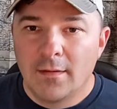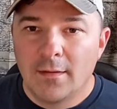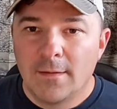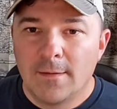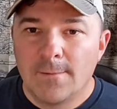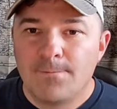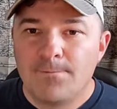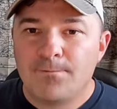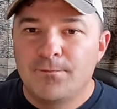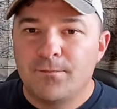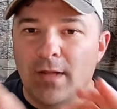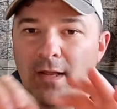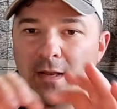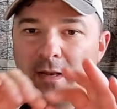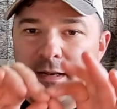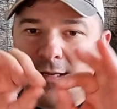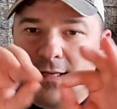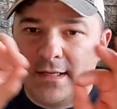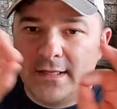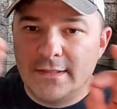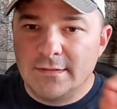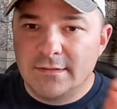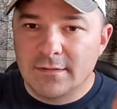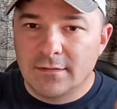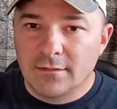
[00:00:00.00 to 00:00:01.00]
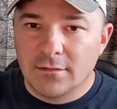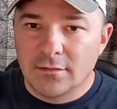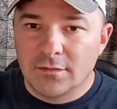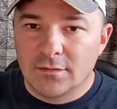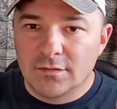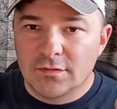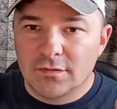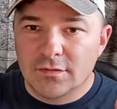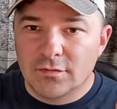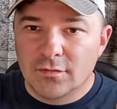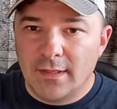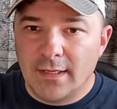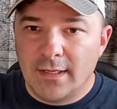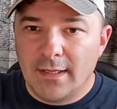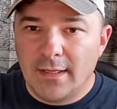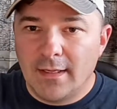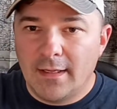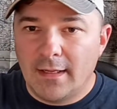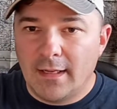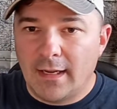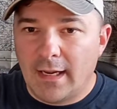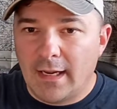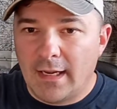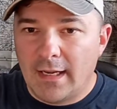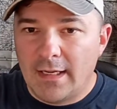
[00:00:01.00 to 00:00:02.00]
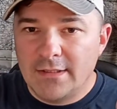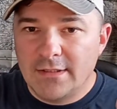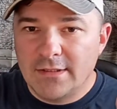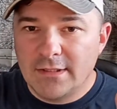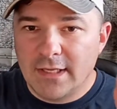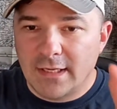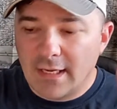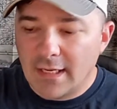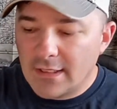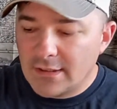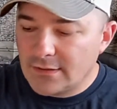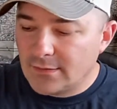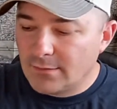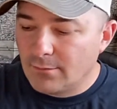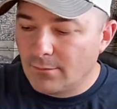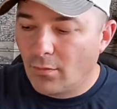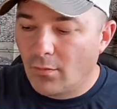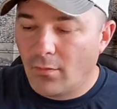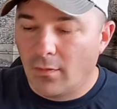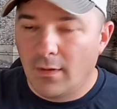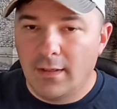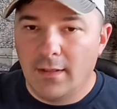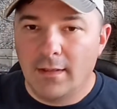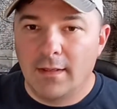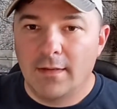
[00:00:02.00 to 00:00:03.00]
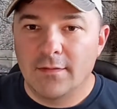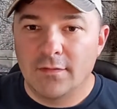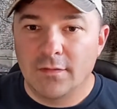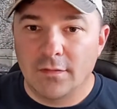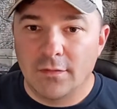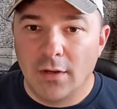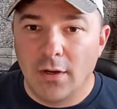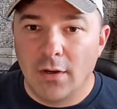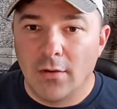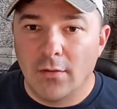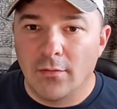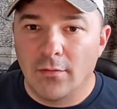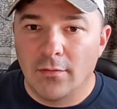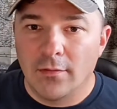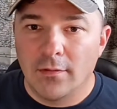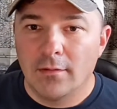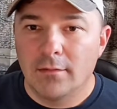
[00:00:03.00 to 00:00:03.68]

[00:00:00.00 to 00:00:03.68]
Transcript: and each little string and each connection point is a node.